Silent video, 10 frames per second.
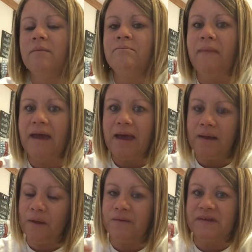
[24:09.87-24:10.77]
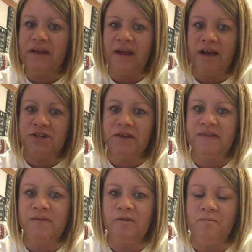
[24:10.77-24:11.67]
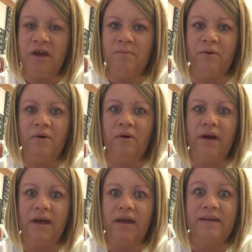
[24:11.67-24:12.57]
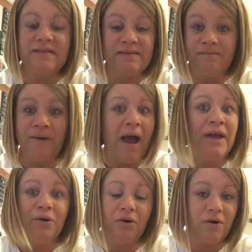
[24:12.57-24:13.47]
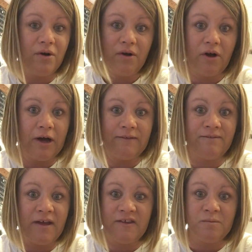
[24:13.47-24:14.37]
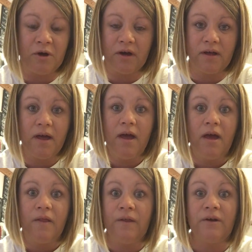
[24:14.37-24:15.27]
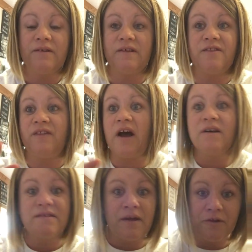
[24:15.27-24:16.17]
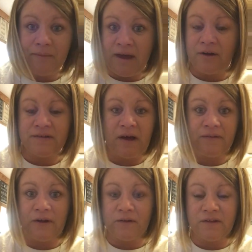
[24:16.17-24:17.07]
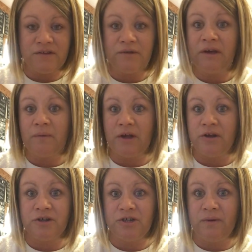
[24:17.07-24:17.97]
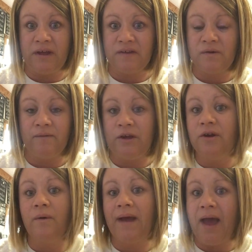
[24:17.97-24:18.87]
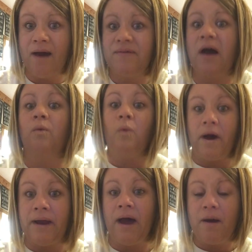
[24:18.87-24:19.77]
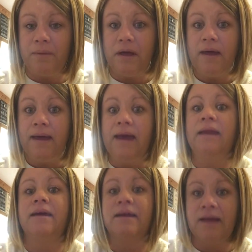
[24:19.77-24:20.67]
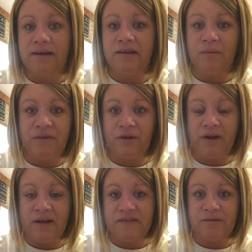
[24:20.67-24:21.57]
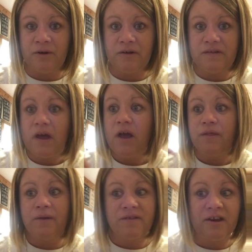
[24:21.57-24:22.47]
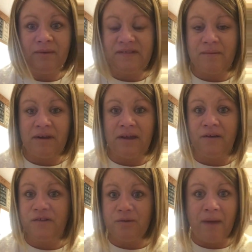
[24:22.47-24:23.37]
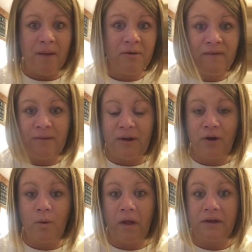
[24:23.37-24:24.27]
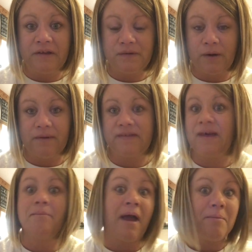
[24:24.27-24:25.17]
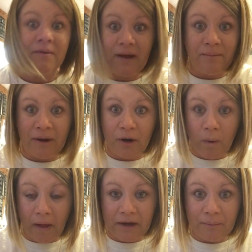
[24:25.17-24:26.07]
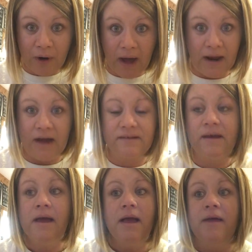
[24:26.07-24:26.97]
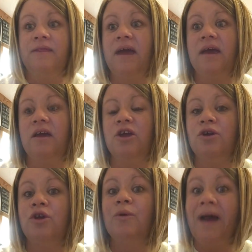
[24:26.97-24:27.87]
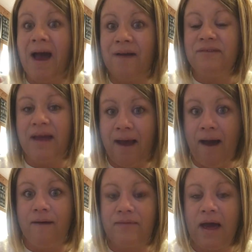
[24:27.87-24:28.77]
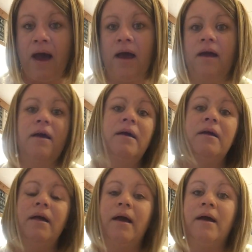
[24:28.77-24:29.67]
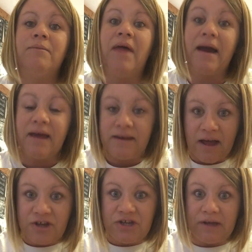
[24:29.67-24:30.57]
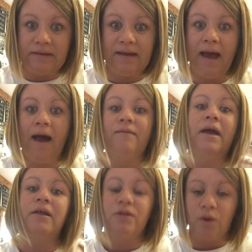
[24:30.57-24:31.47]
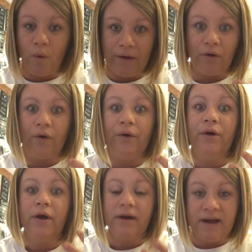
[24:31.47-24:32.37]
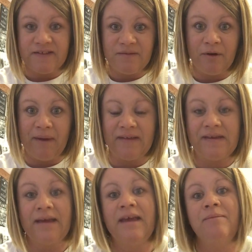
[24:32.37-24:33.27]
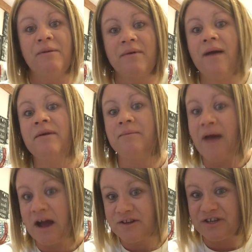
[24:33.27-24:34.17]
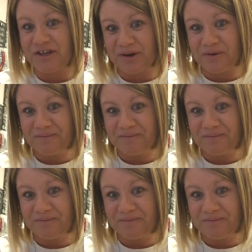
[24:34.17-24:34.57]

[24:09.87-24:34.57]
making those connections with people is vital on Facebook. There is 1,000 other makers out there that's doing what you're doing. So if you don't have that one up in connecting with your customers, there's going to be somebody else who might provide better quality service. They might provide a better quality product. You have to have that that connection, to have a loyal customer base and keep them coming back to you.